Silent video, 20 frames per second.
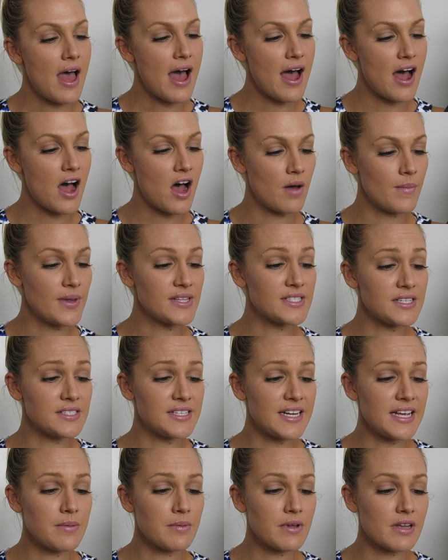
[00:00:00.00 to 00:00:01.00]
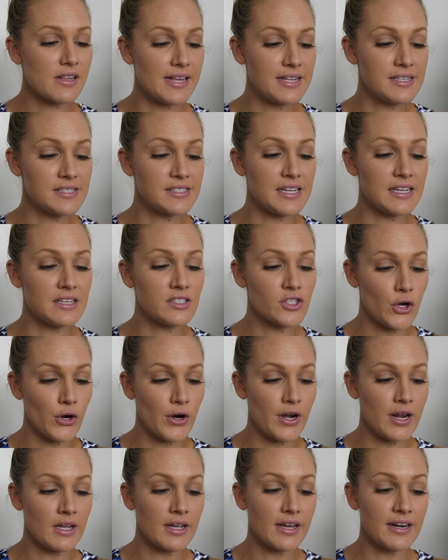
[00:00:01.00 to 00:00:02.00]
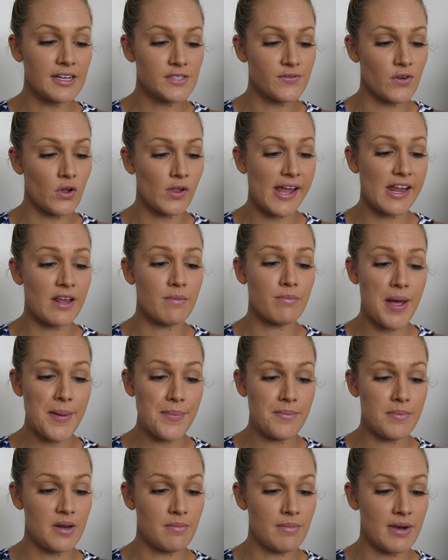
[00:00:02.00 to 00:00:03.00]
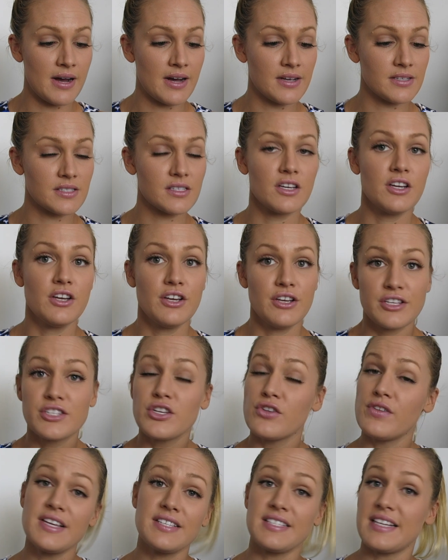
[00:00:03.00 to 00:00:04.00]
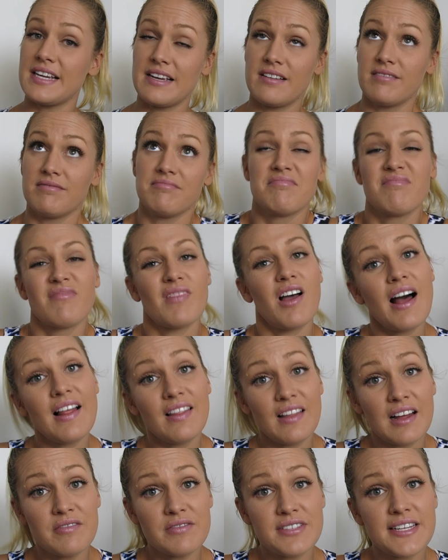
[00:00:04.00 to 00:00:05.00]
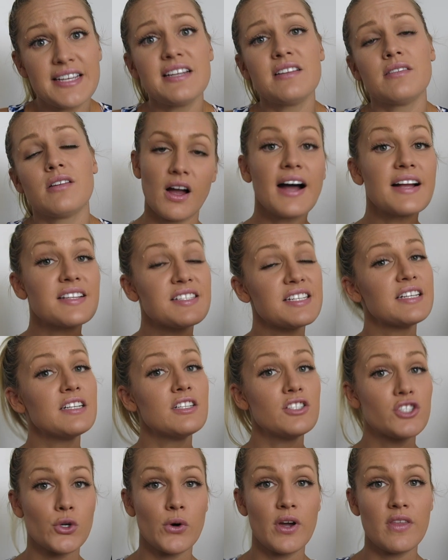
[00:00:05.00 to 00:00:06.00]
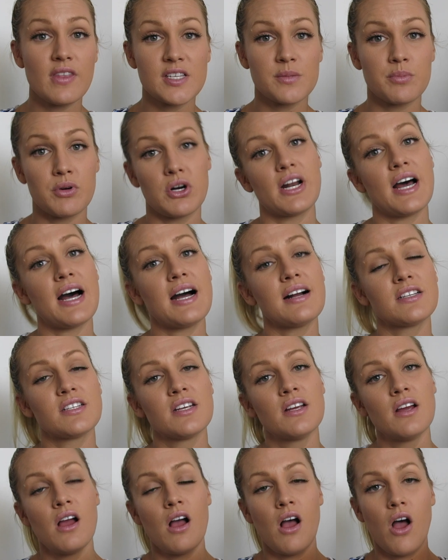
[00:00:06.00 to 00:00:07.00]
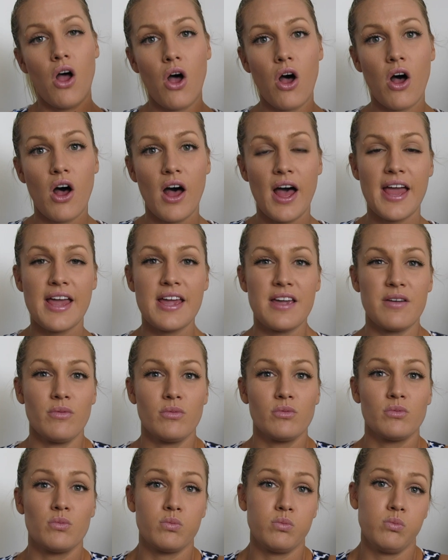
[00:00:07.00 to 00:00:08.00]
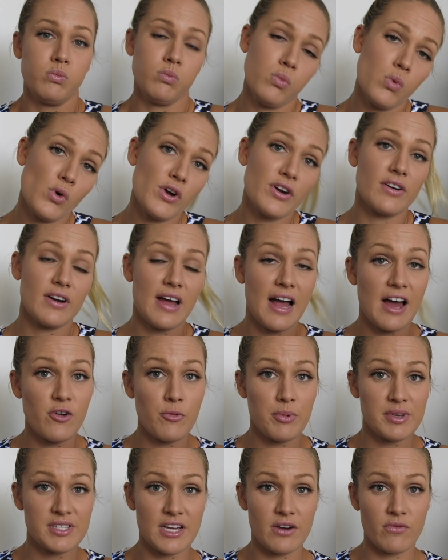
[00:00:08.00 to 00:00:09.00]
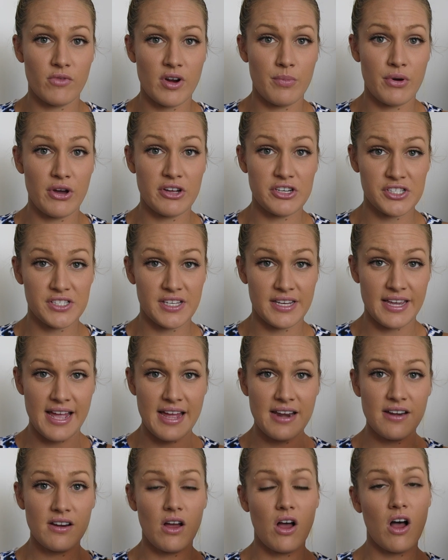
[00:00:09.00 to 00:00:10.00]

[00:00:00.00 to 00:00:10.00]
It's a deep cleansing, toning, and exfoliating peppermint mask. So this, I loved it. I did enjoy this product. I wouldn't 100% repurchase again.